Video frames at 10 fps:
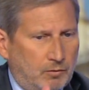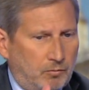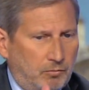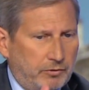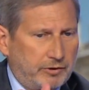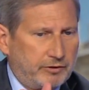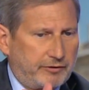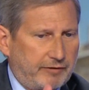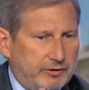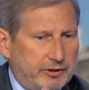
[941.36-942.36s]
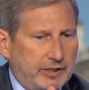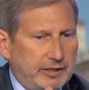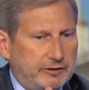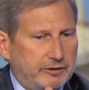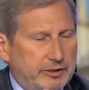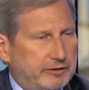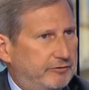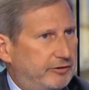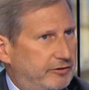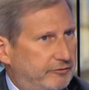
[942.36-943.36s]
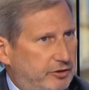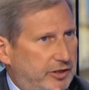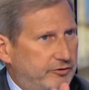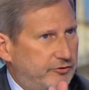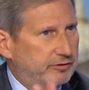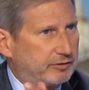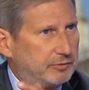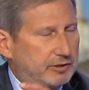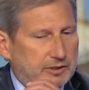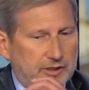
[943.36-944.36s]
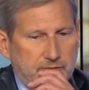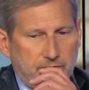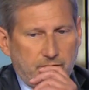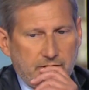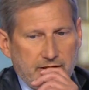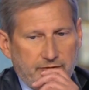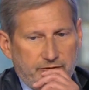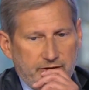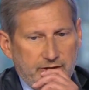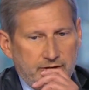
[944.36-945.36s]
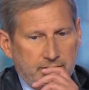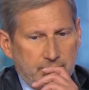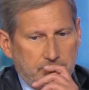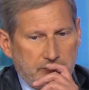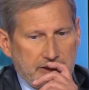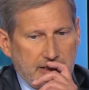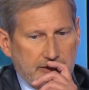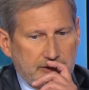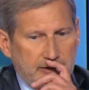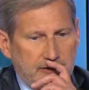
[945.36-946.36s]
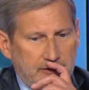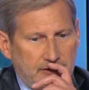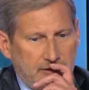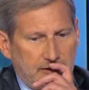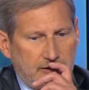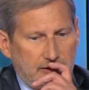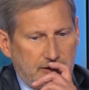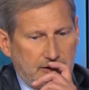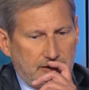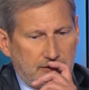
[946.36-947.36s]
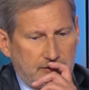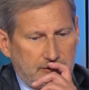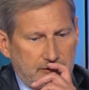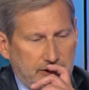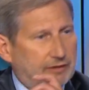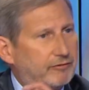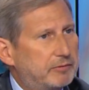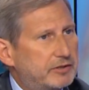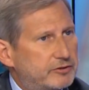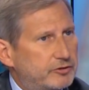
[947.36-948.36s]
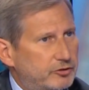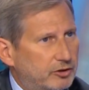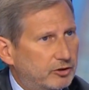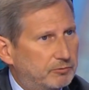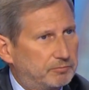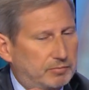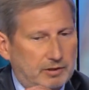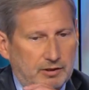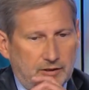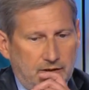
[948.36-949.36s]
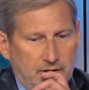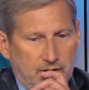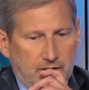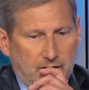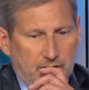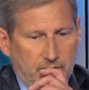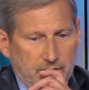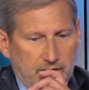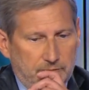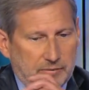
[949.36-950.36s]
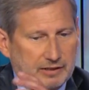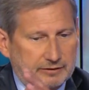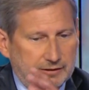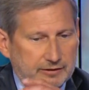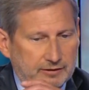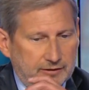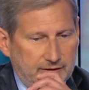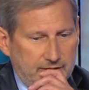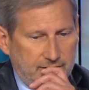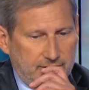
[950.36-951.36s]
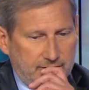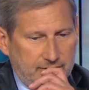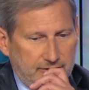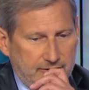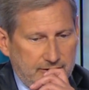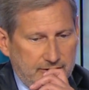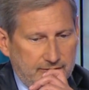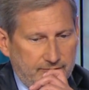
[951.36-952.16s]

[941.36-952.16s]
Within 17, 18 years, things have changed. In the meantime, we have seen many other uh, governments in Europe uh, where partly uh, the